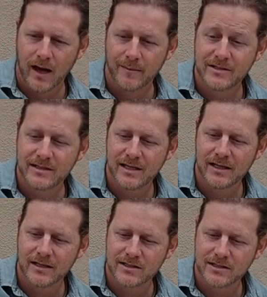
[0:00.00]
I'm
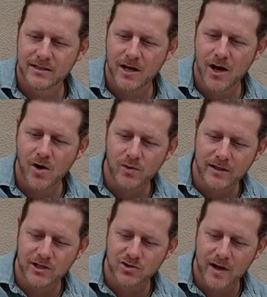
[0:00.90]
seeing it
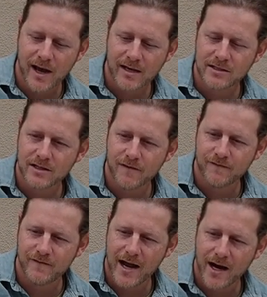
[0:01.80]
slowly drain to the
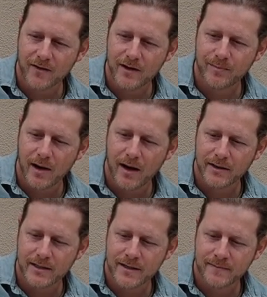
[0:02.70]
very
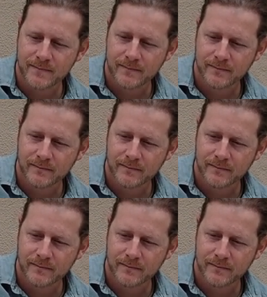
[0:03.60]
bottom.